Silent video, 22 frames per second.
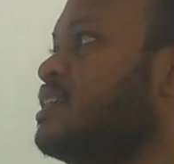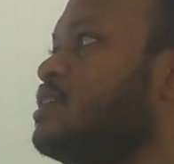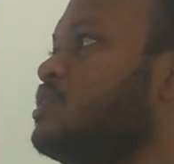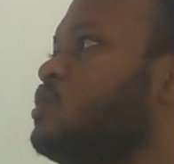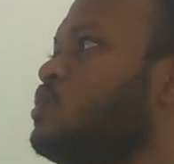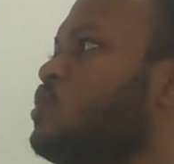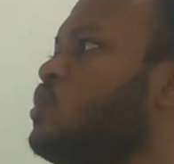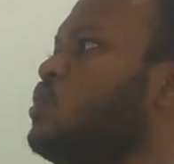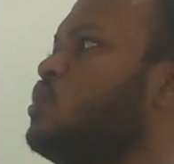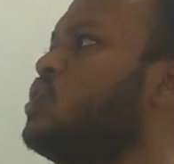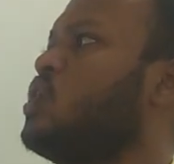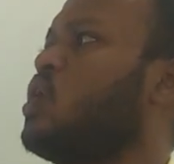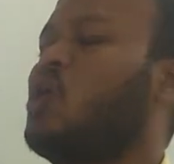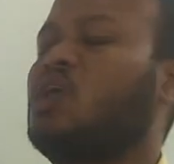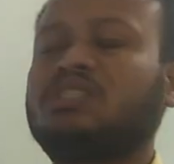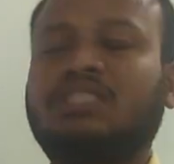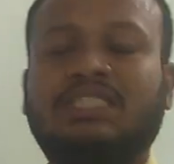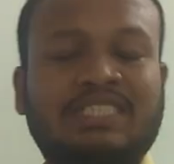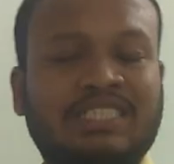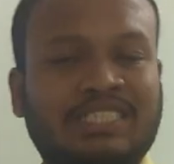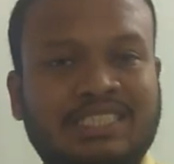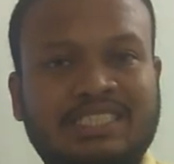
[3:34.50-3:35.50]
So
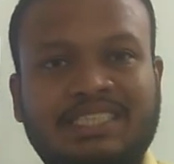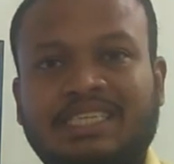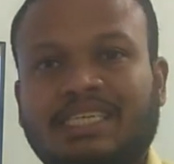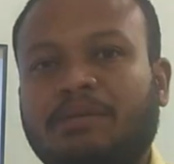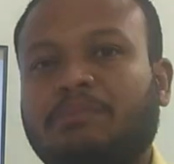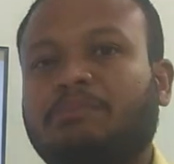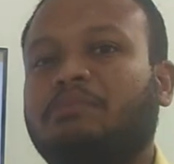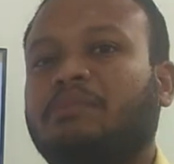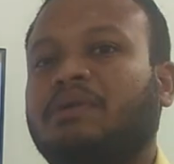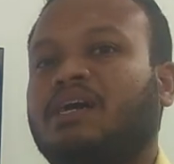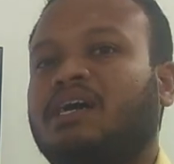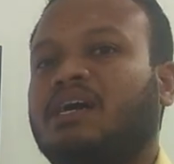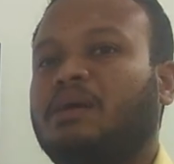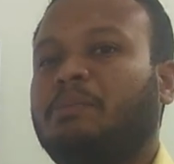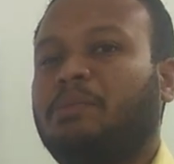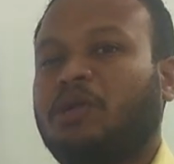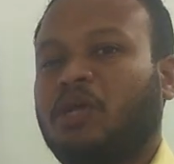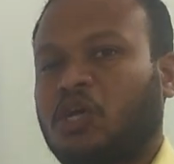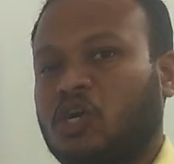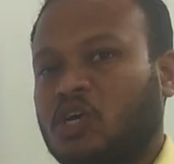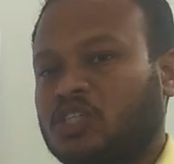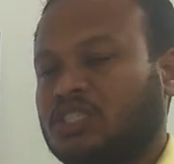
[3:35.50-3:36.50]
toxicity
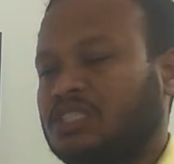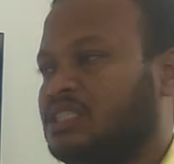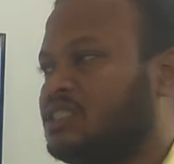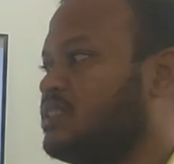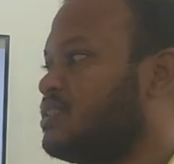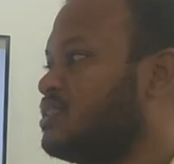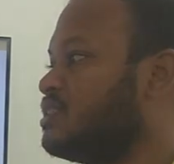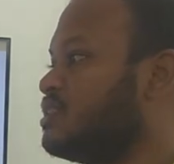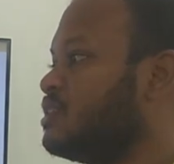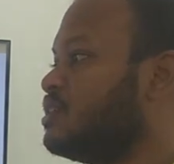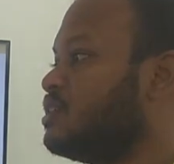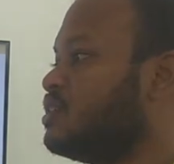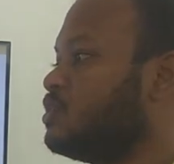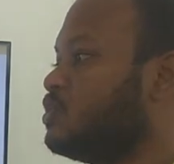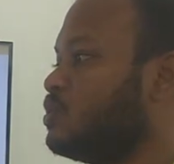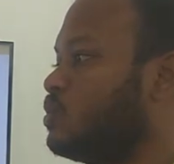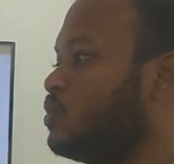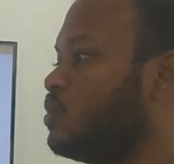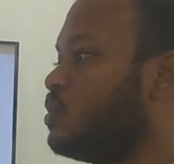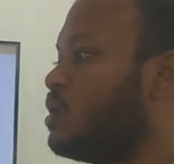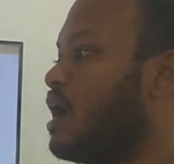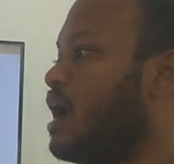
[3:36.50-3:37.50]
precautions.
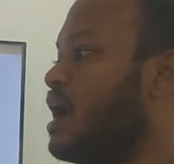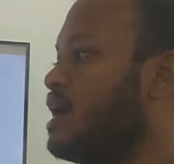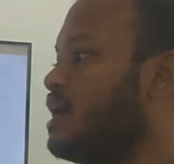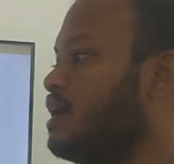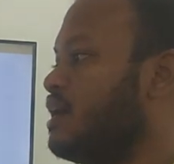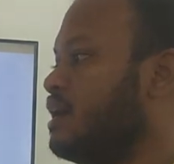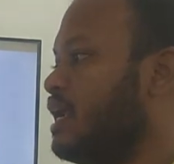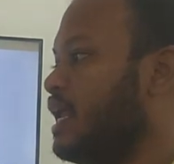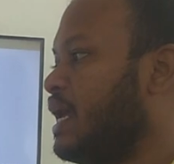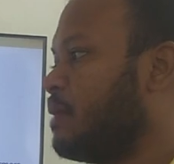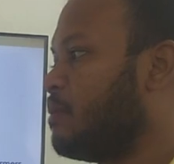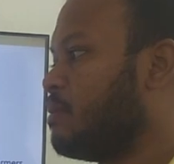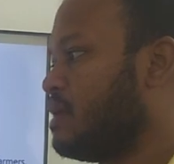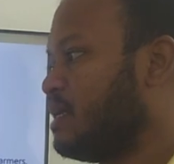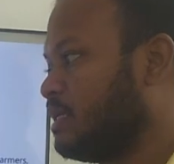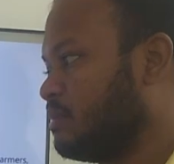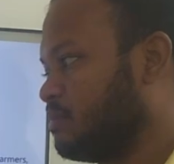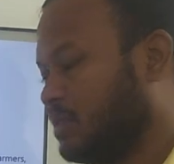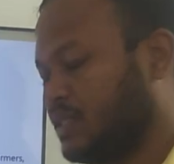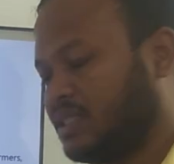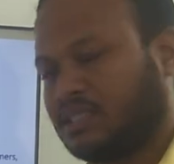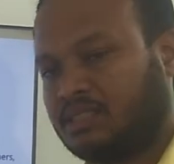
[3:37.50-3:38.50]
So
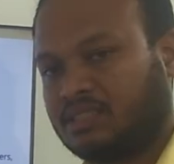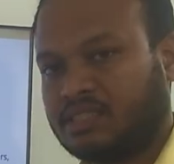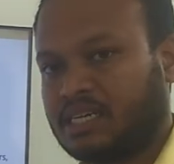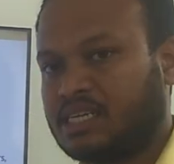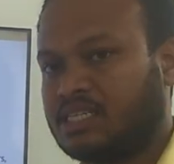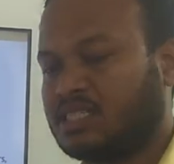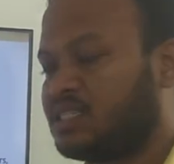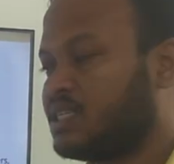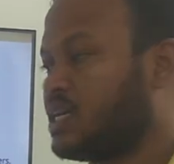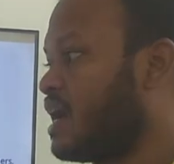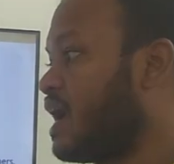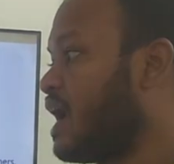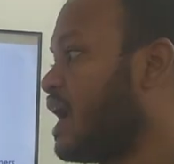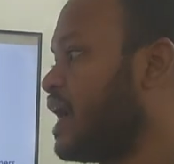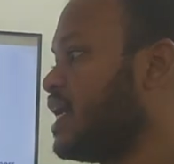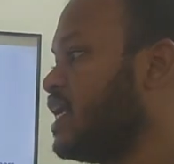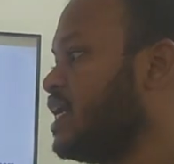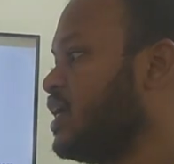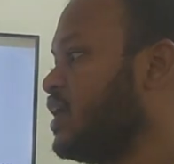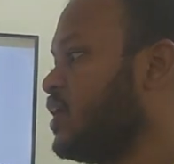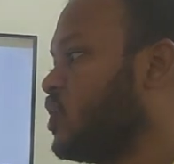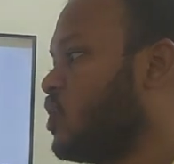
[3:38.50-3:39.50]
unlabeled pesticides,
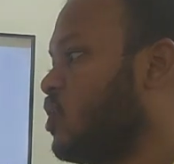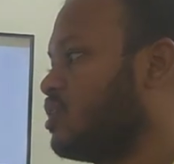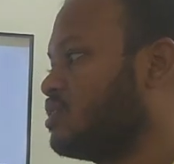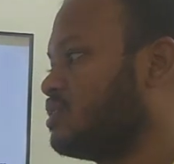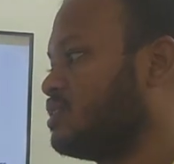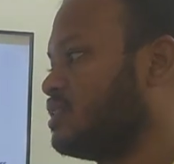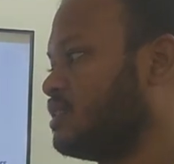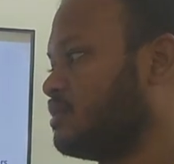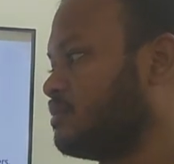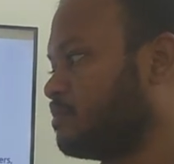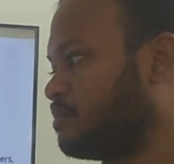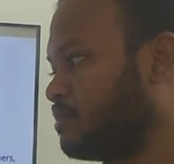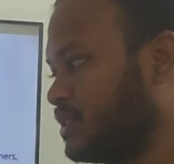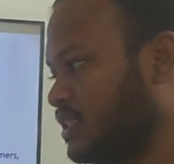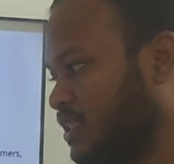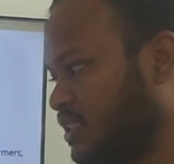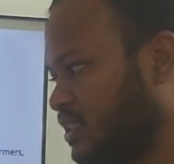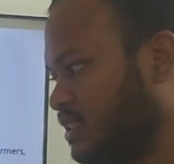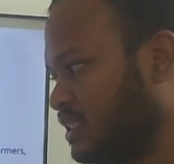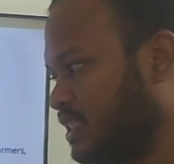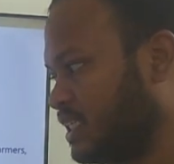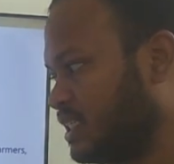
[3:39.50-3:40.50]
highly toxic
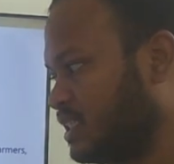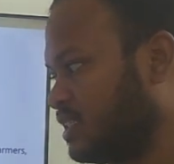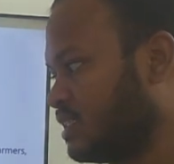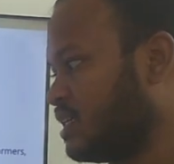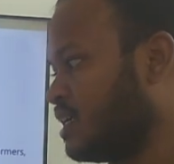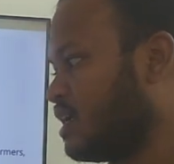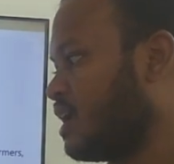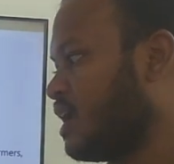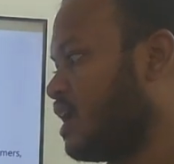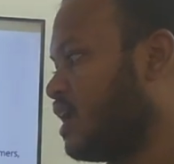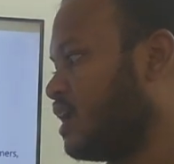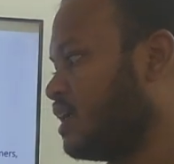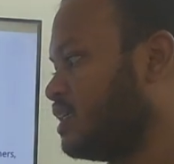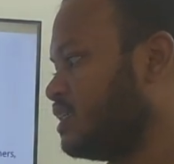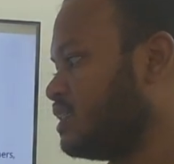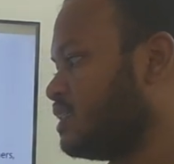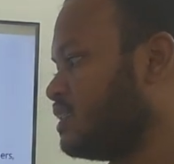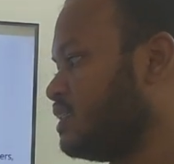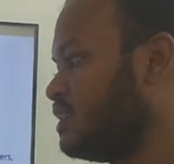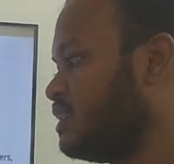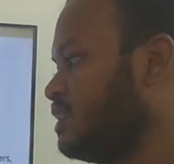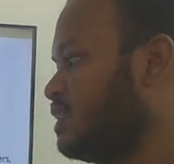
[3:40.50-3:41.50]
pesticides
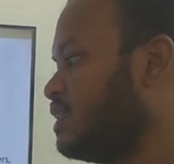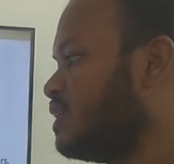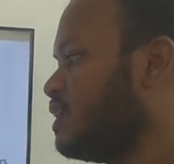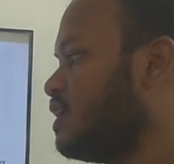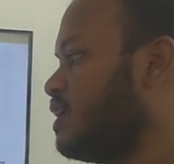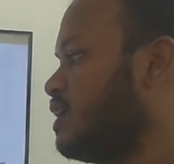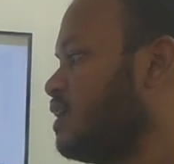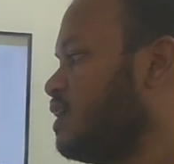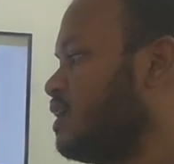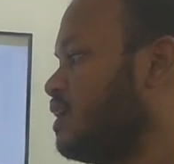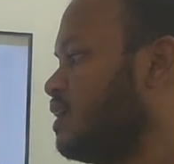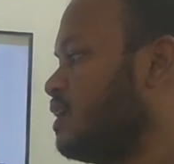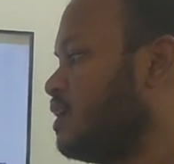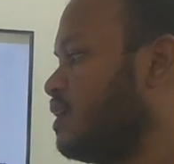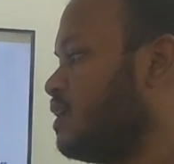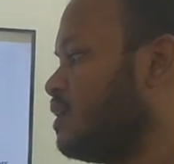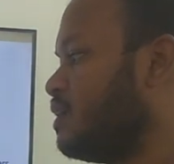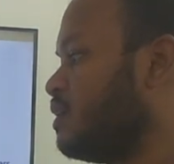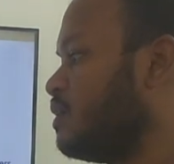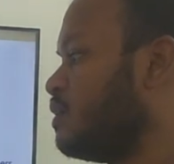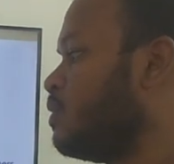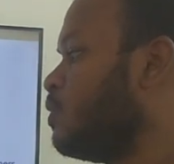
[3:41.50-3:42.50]
under the
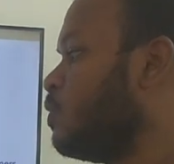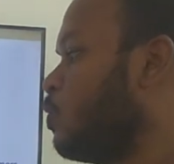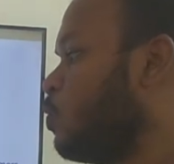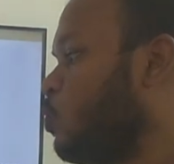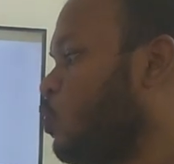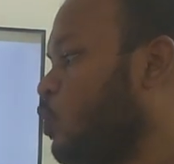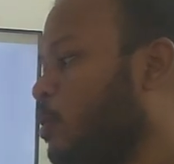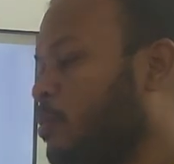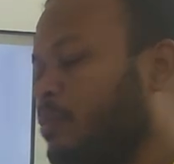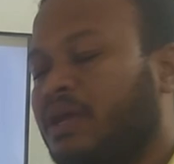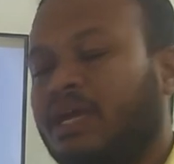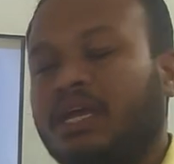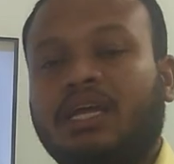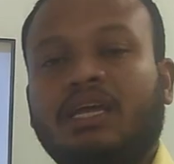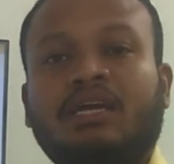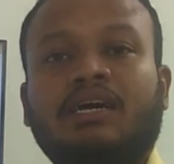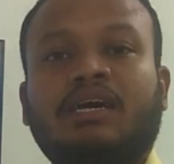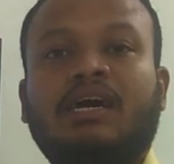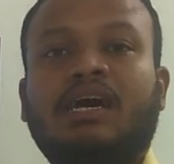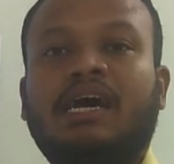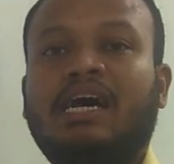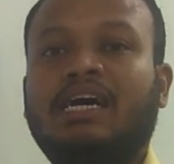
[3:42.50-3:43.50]

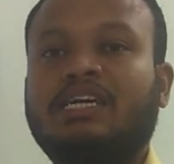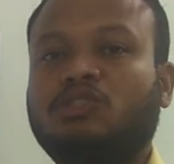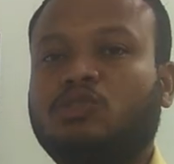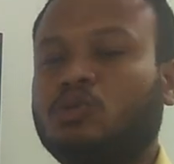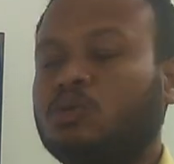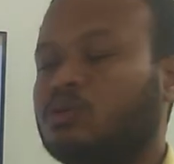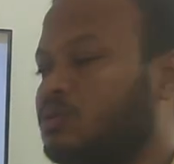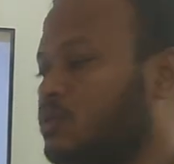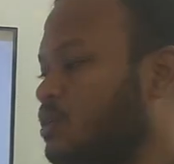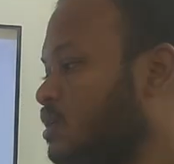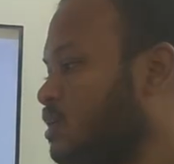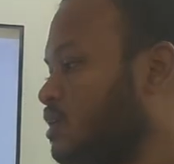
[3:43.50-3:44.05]
omehathor